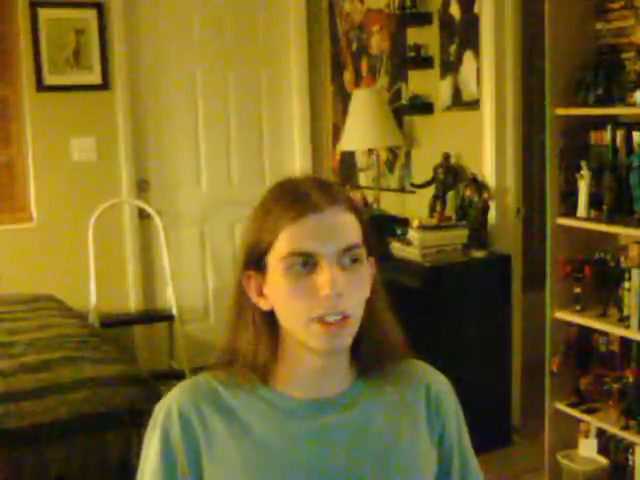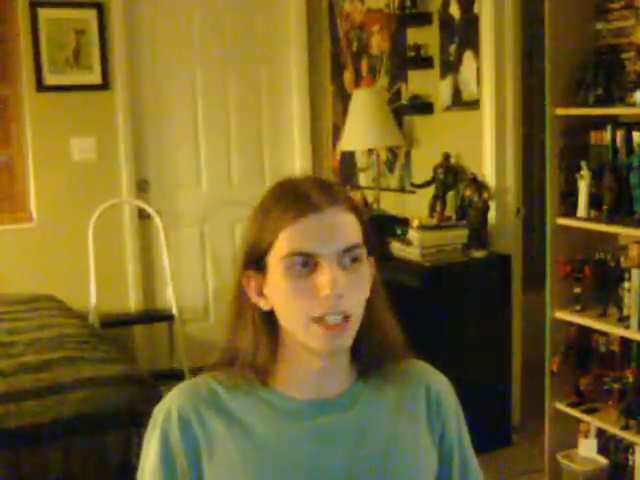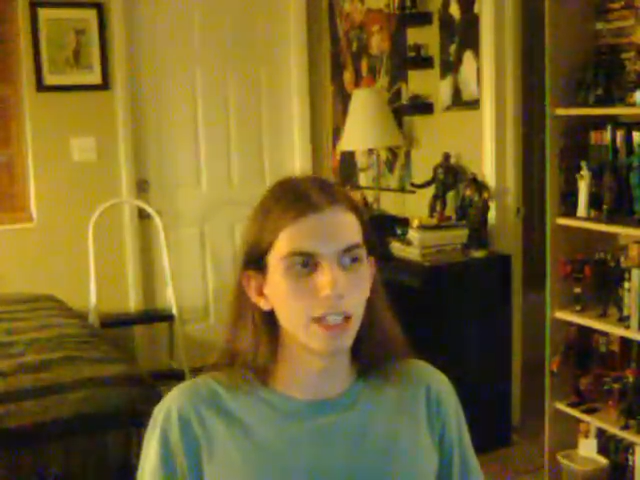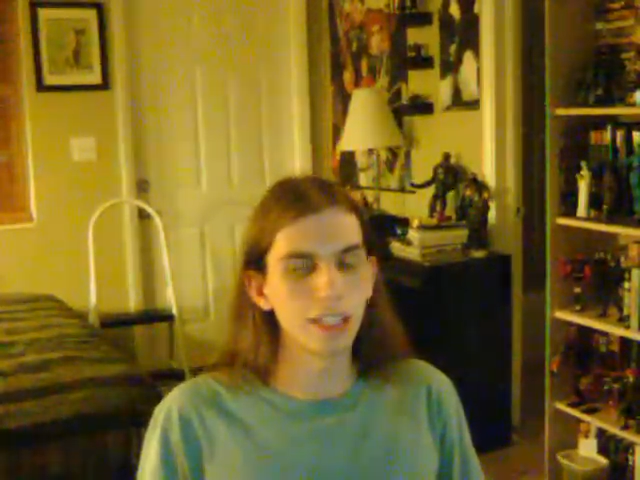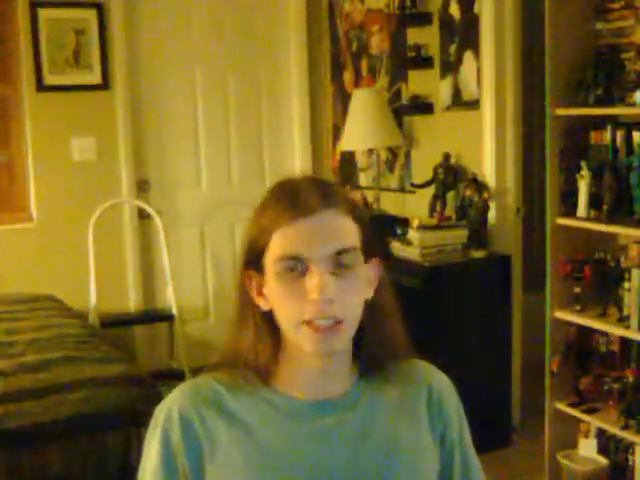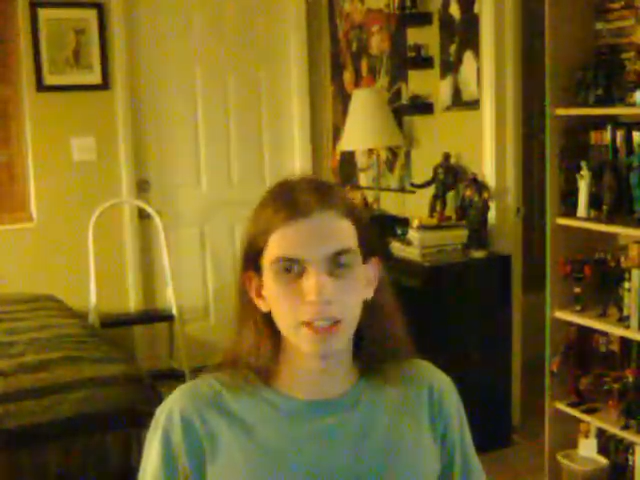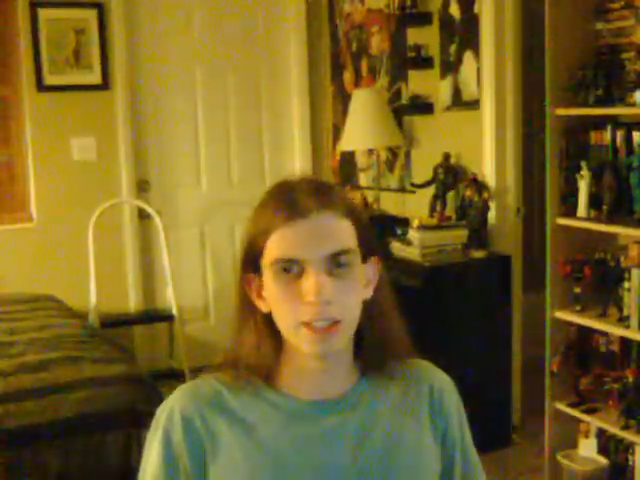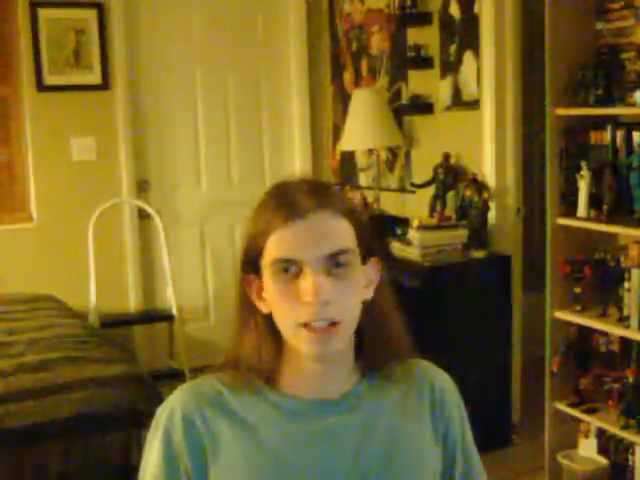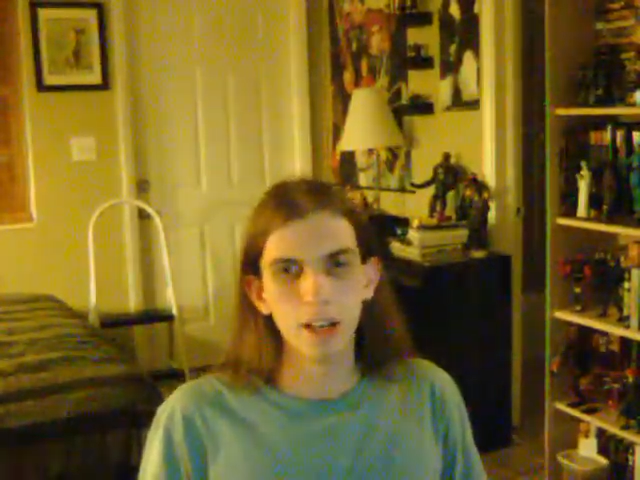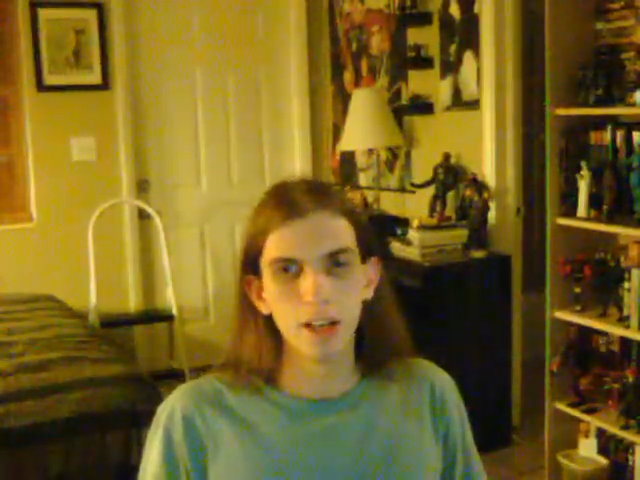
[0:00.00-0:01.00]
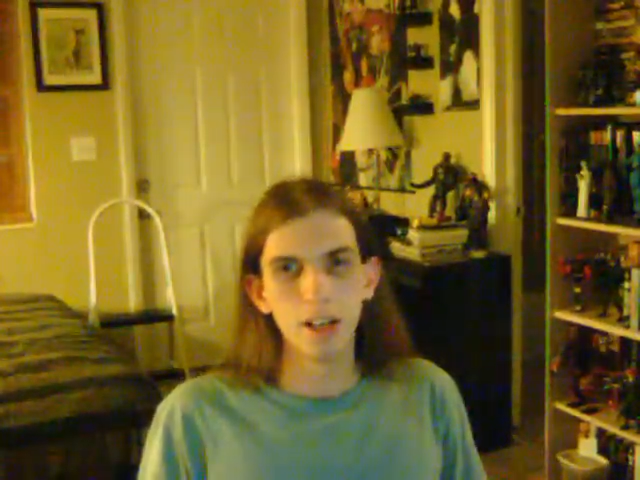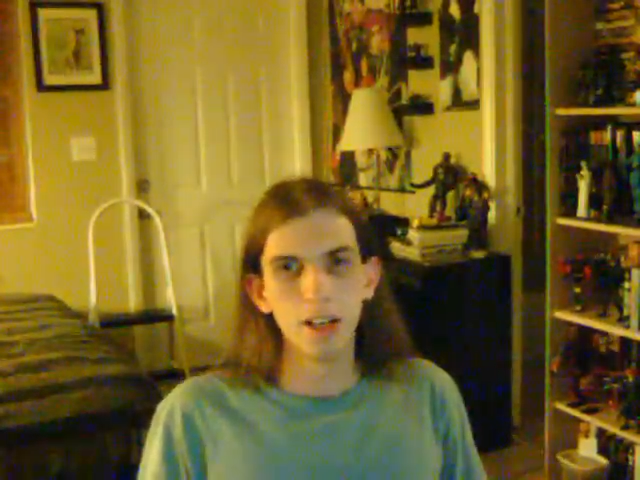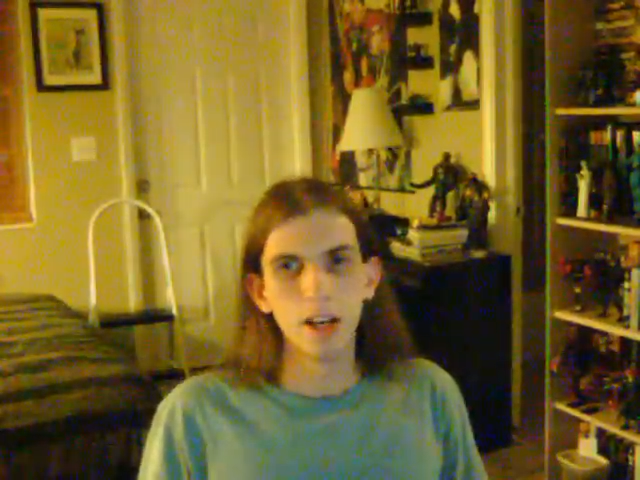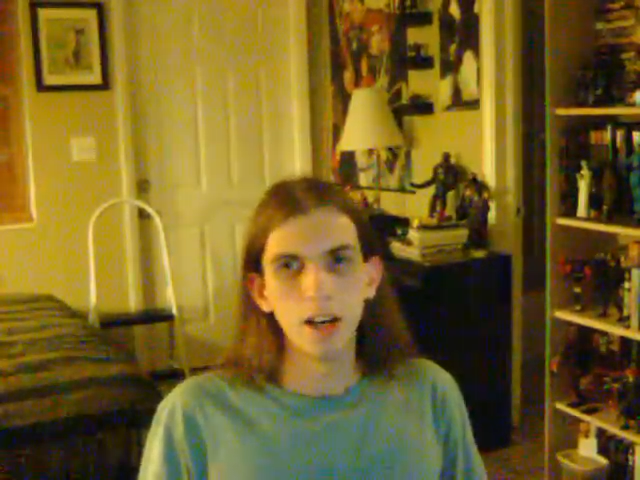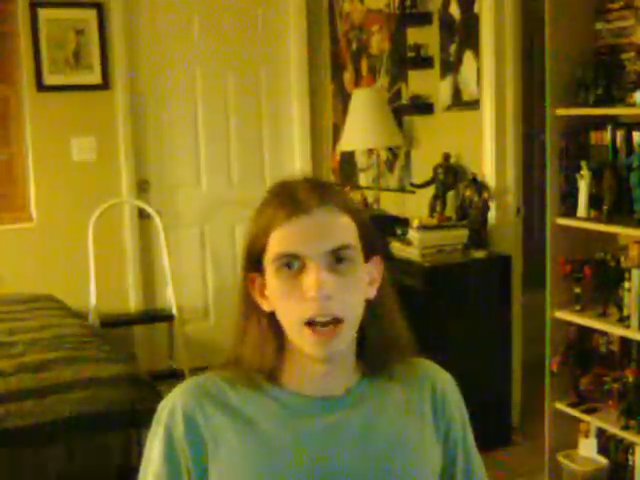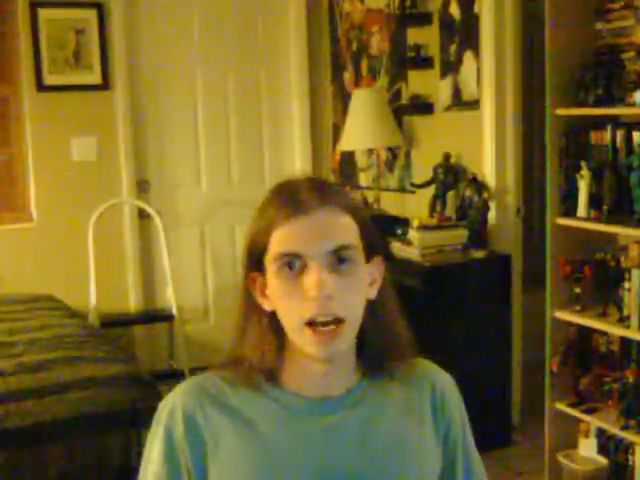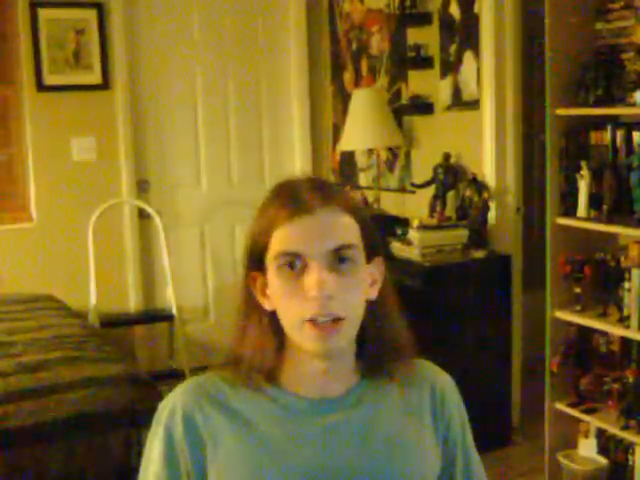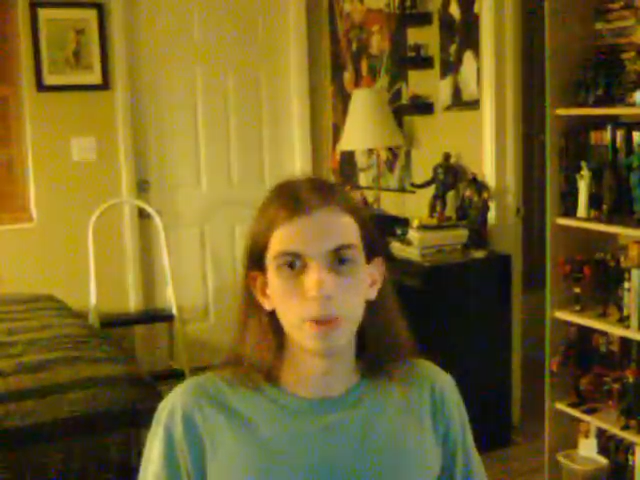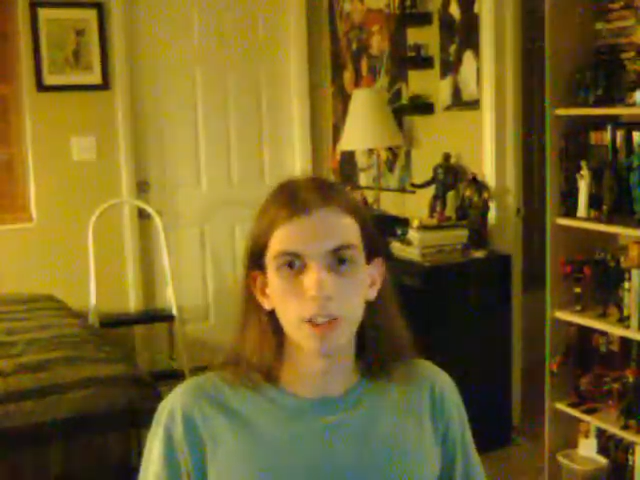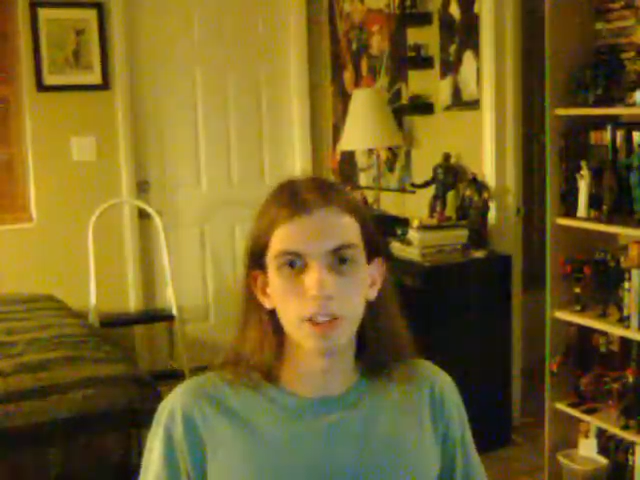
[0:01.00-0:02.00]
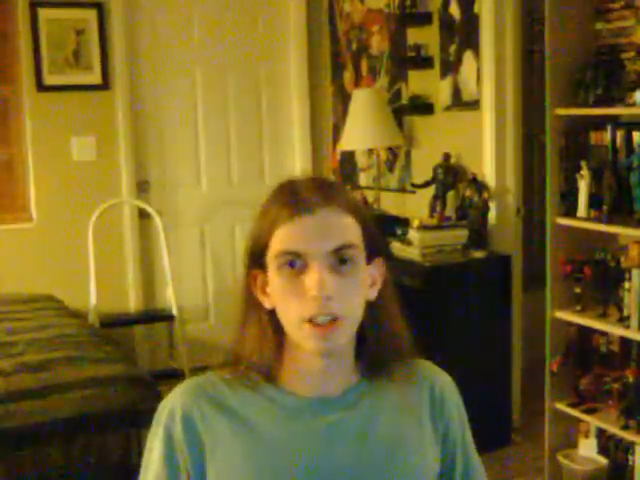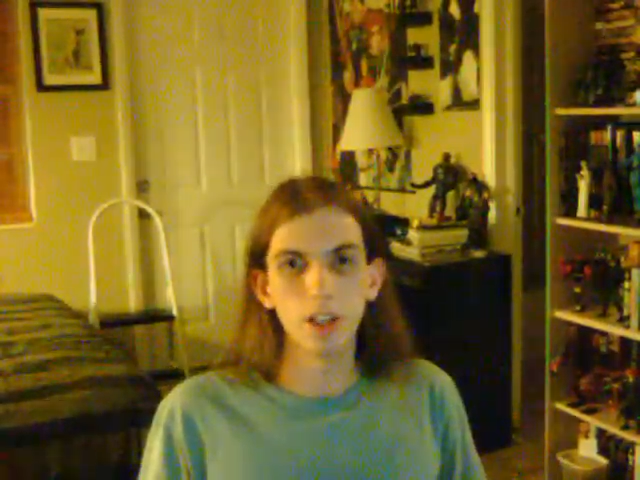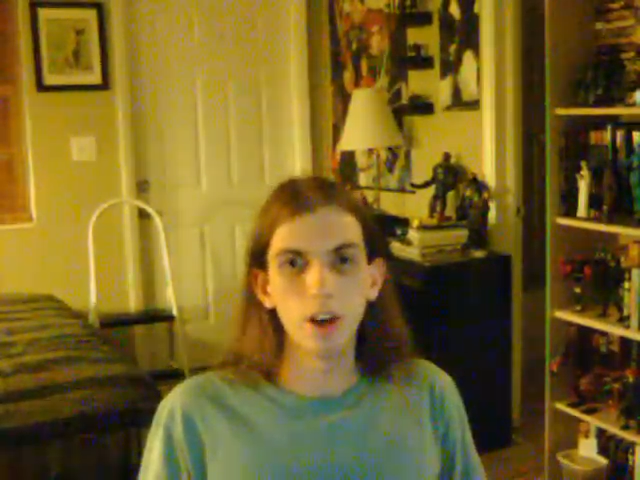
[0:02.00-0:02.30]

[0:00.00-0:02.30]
of things. And it was,